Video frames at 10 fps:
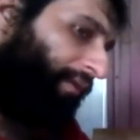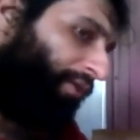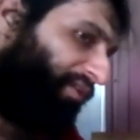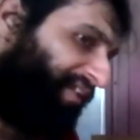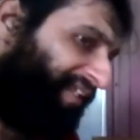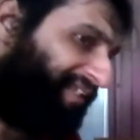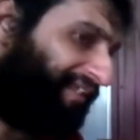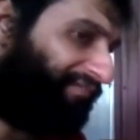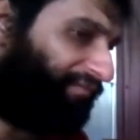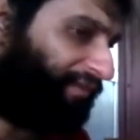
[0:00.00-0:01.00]
looks
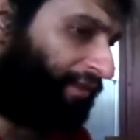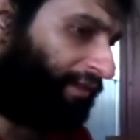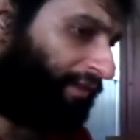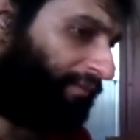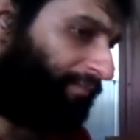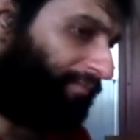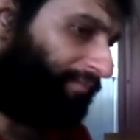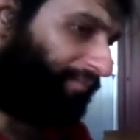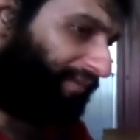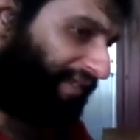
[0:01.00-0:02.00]
decent,
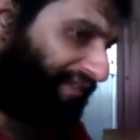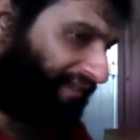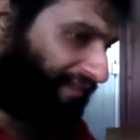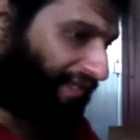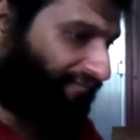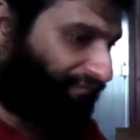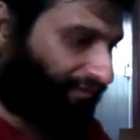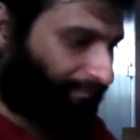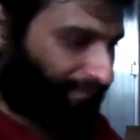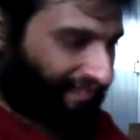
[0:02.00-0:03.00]
decent enough
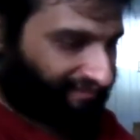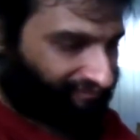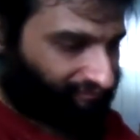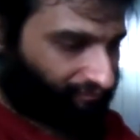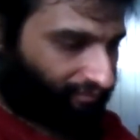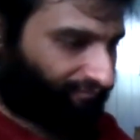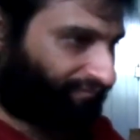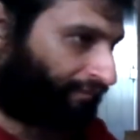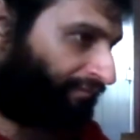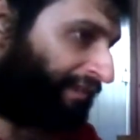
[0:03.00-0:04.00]
for the price
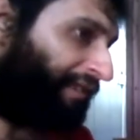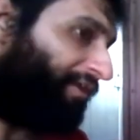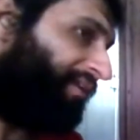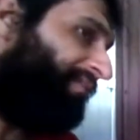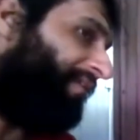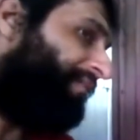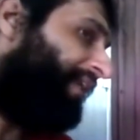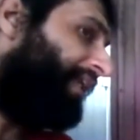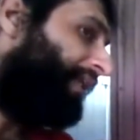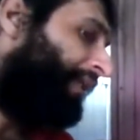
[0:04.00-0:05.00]
of
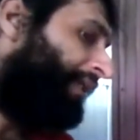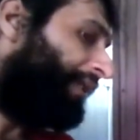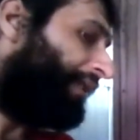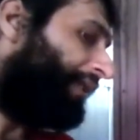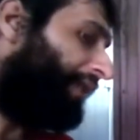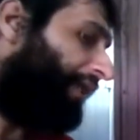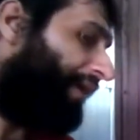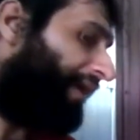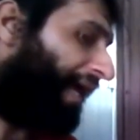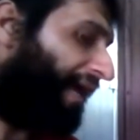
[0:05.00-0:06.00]
1050. Now
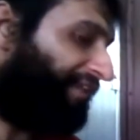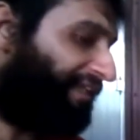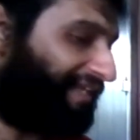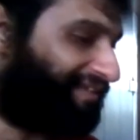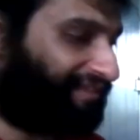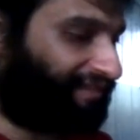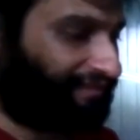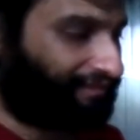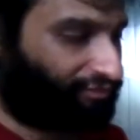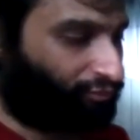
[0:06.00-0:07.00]
I haven't tested
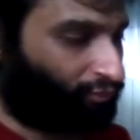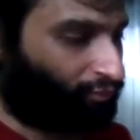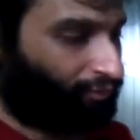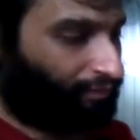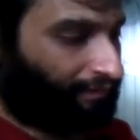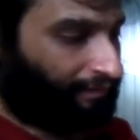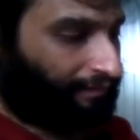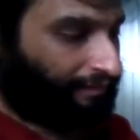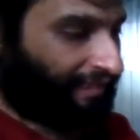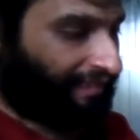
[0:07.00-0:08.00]
it, so
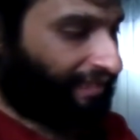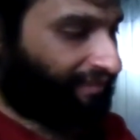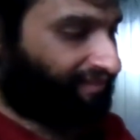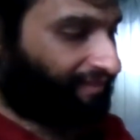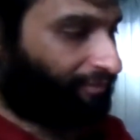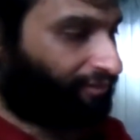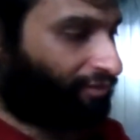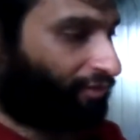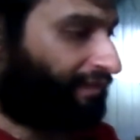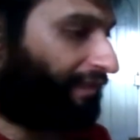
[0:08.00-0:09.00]
I can't say about the
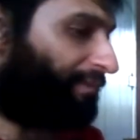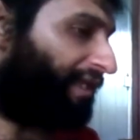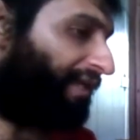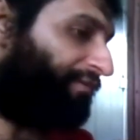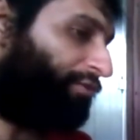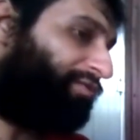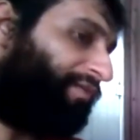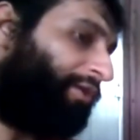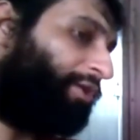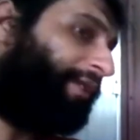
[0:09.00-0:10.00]
quality, but the reviews
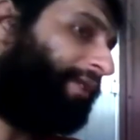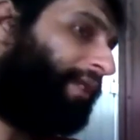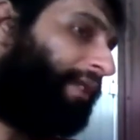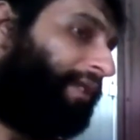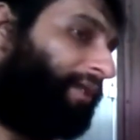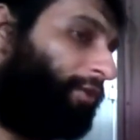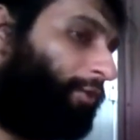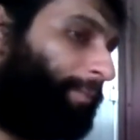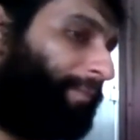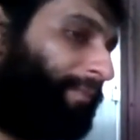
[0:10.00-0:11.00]
were good.
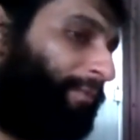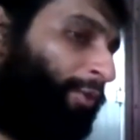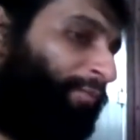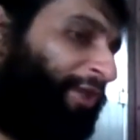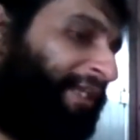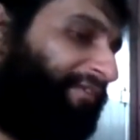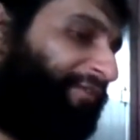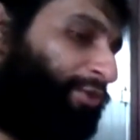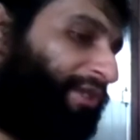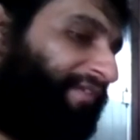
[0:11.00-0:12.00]
So hopefully in the
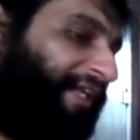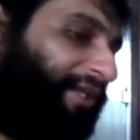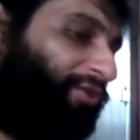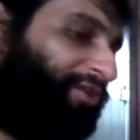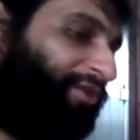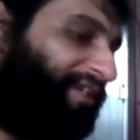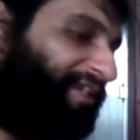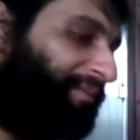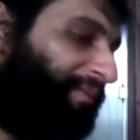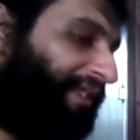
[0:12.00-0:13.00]
future videos you'll
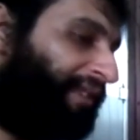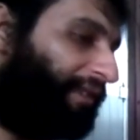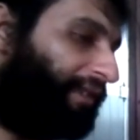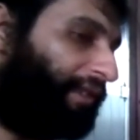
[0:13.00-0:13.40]
see me